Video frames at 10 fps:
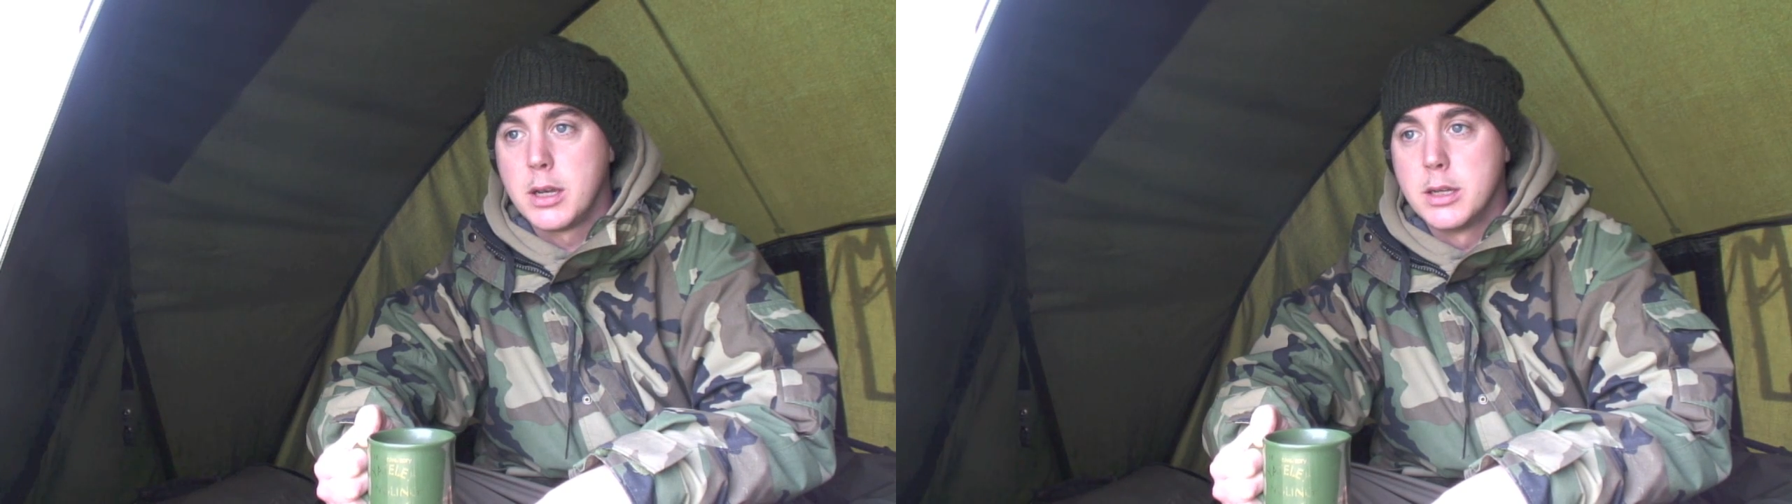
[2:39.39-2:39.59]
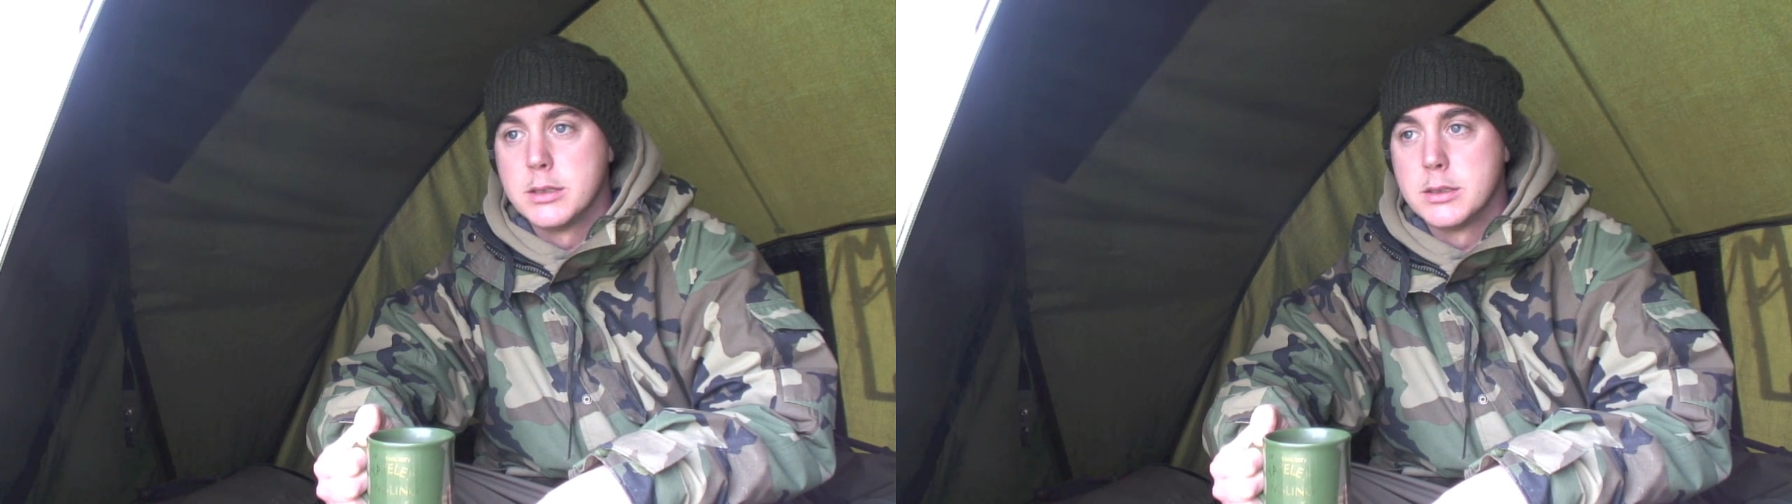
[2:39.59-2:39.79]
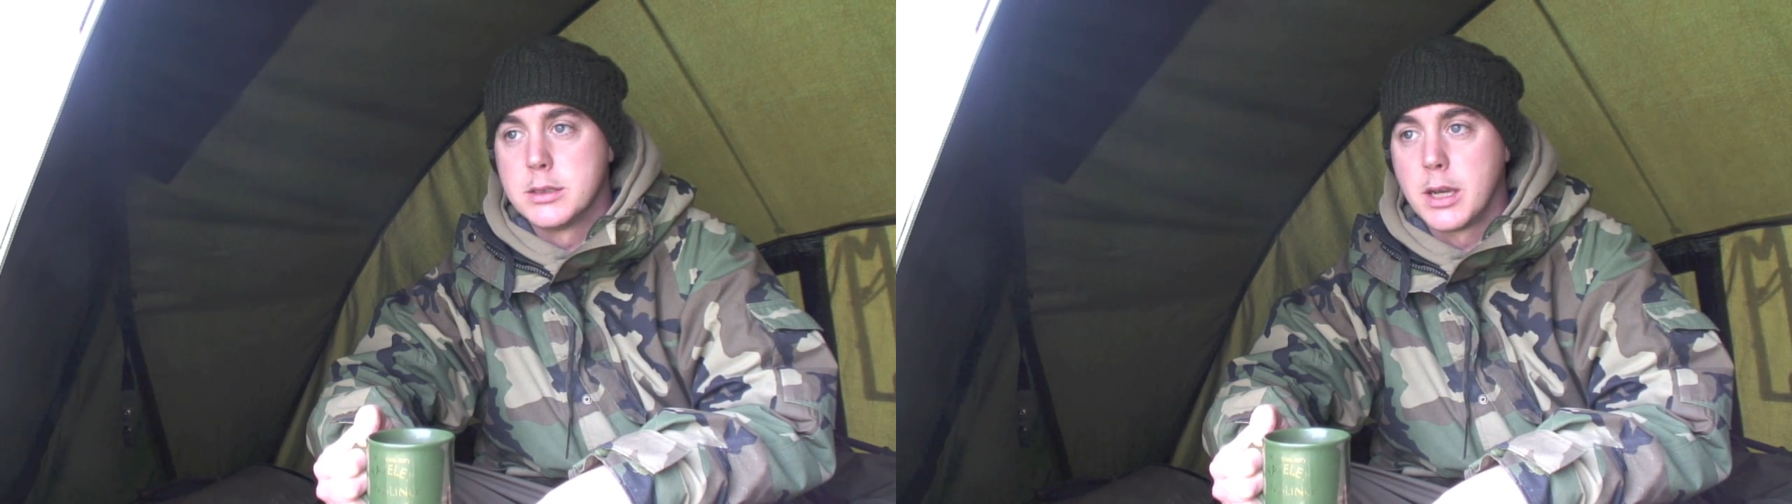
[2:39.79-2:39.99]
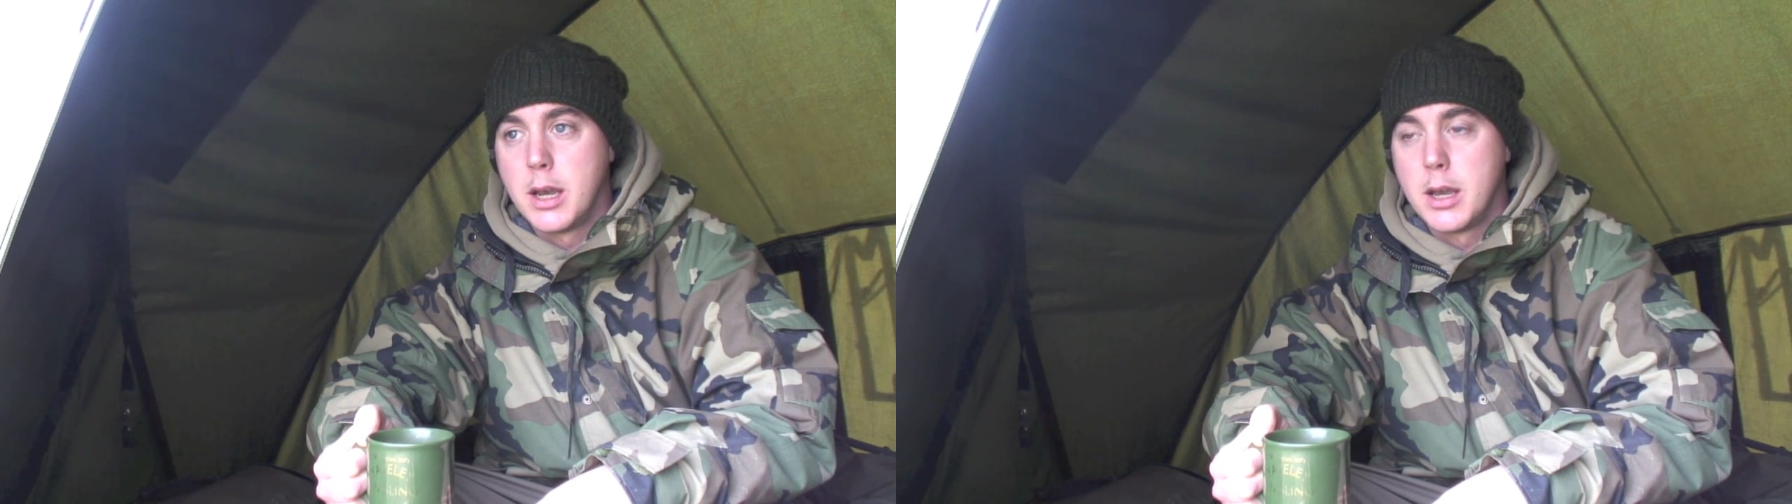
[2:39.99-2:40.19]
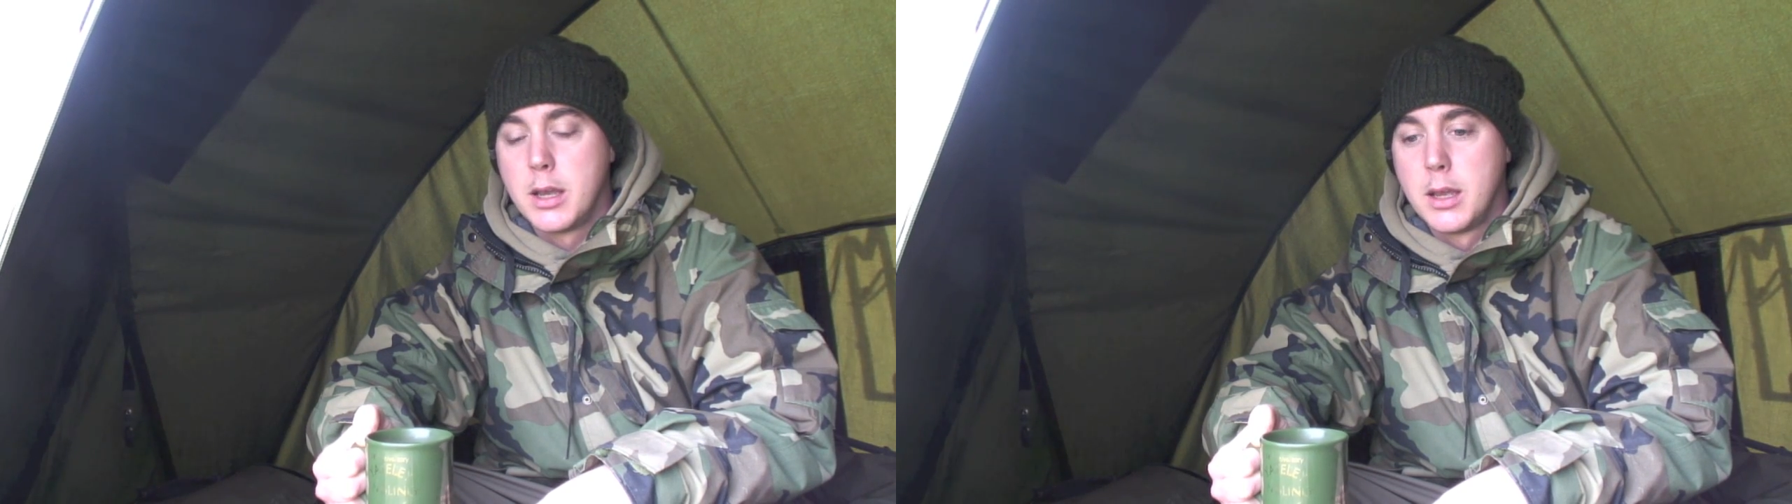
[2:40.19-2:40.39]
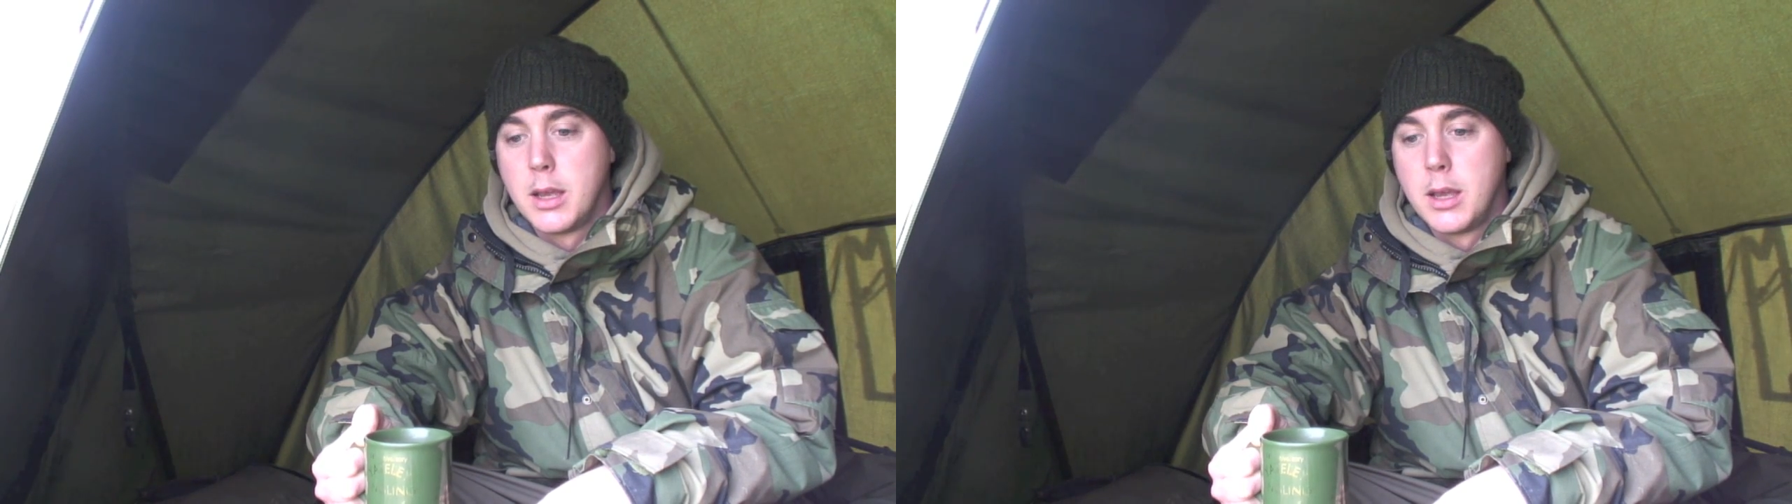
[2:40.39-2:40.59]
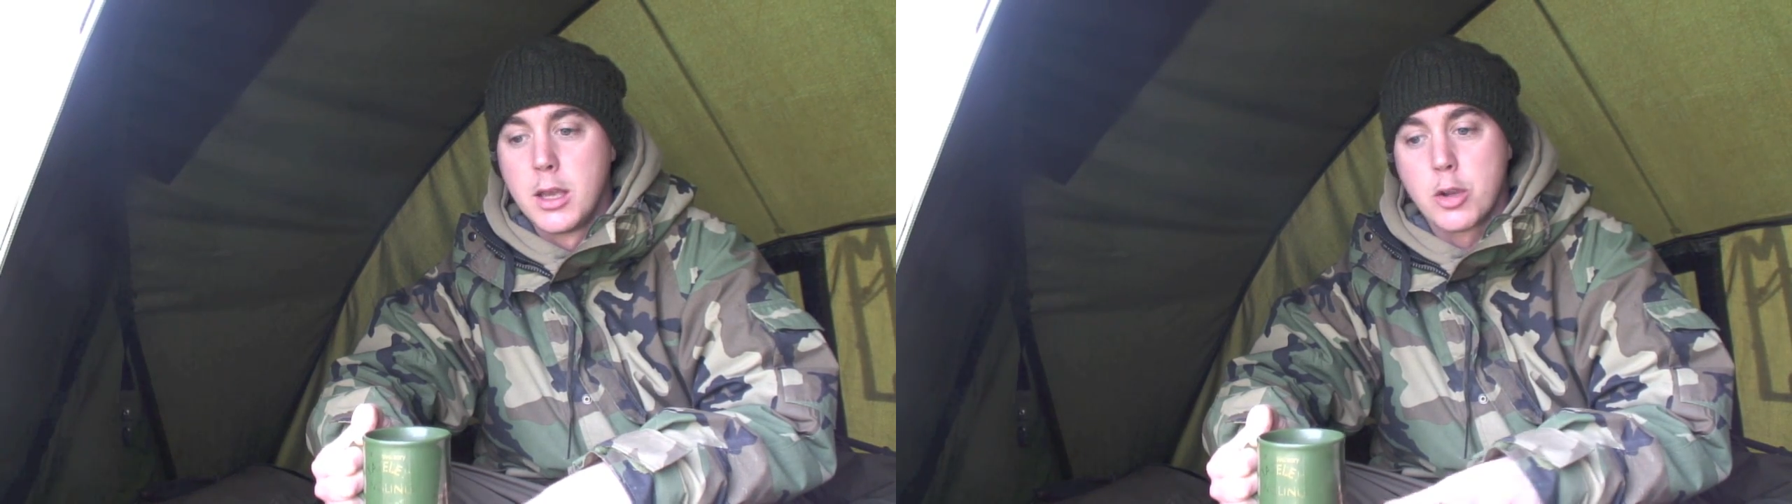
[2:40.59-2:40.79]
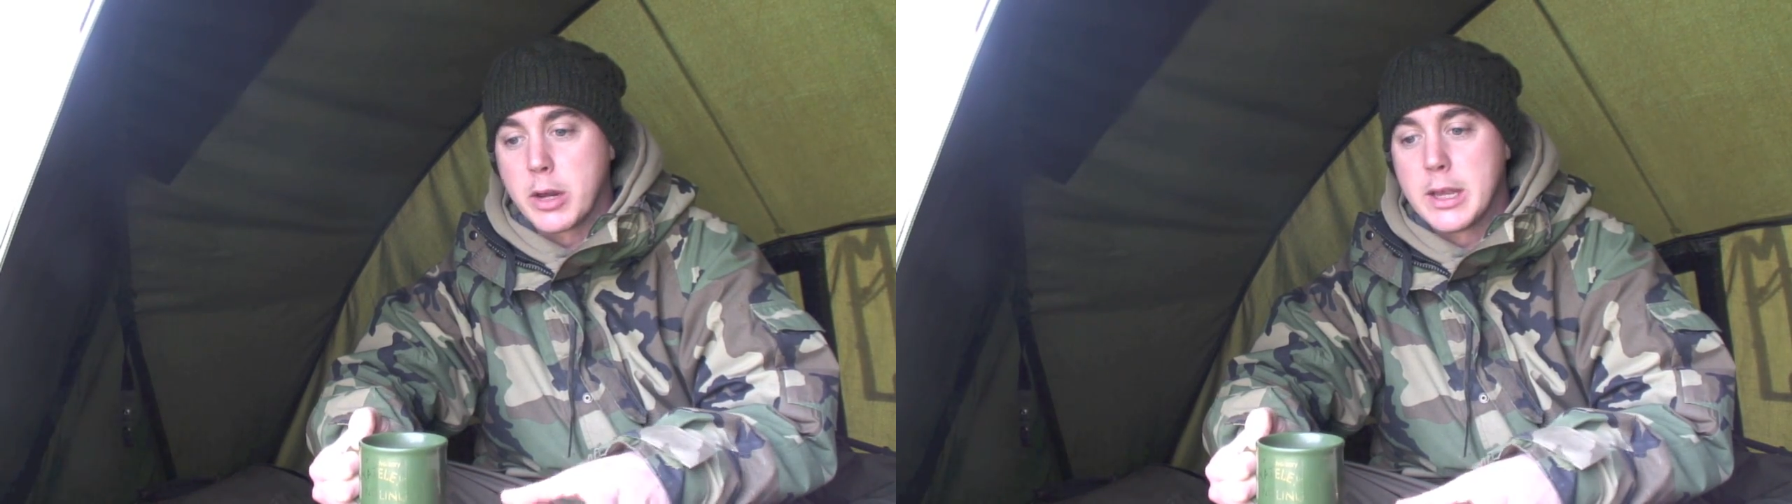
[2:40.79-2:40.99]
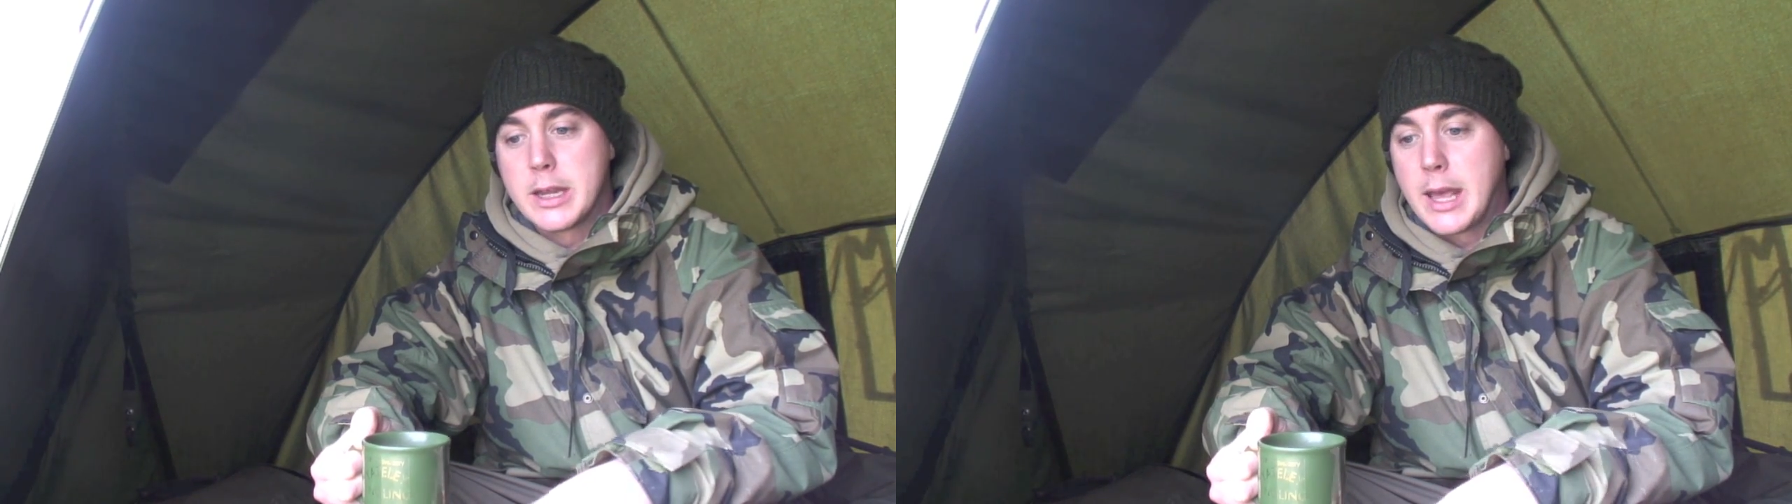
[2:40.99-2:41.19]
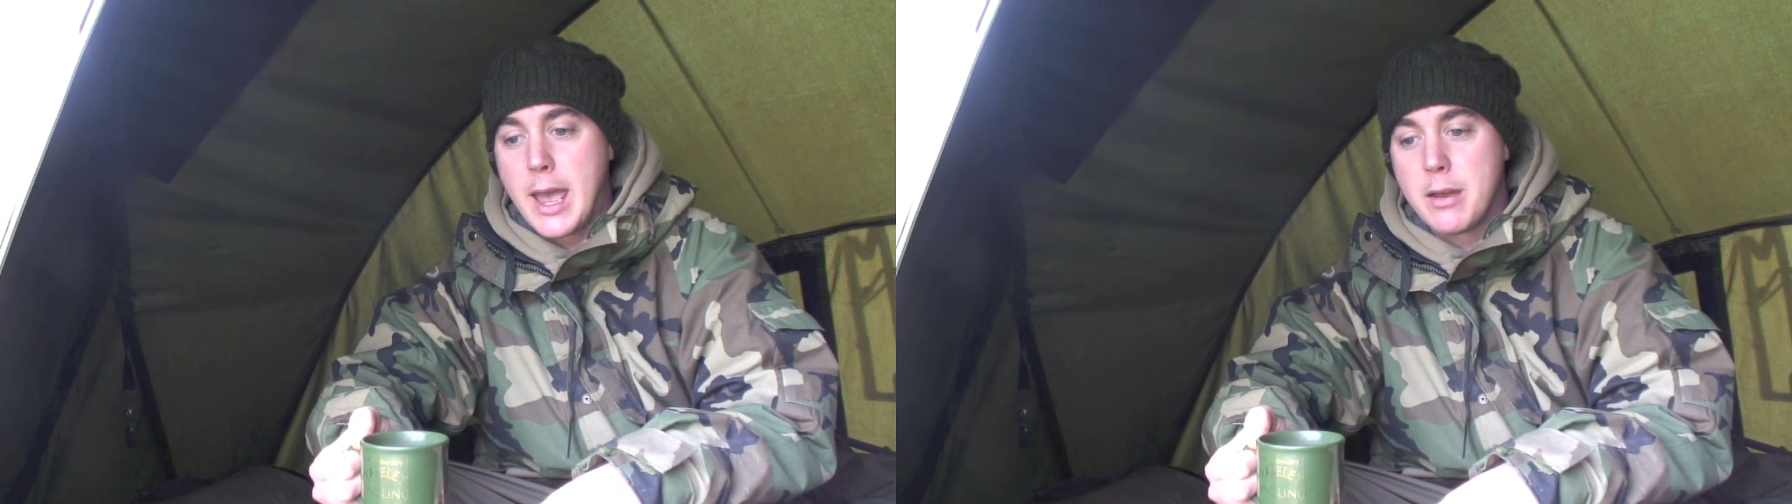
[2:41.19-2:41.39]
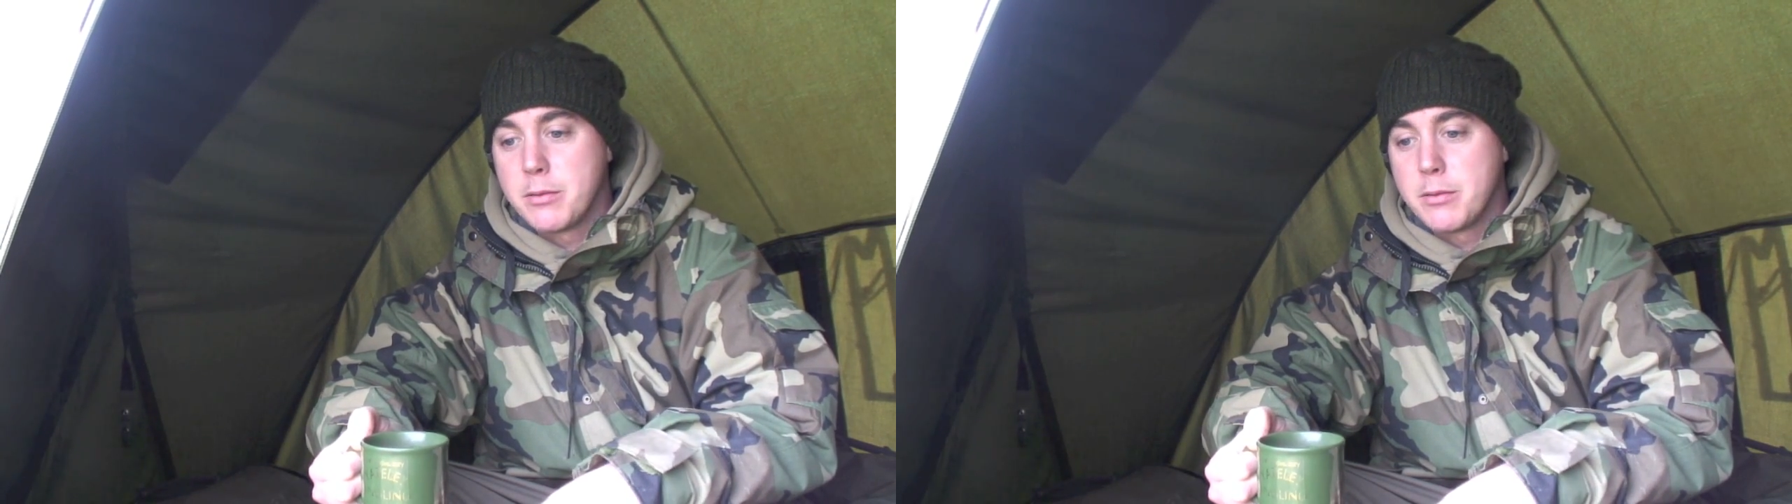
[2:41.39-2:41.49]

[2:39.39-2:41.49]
And got it in the net,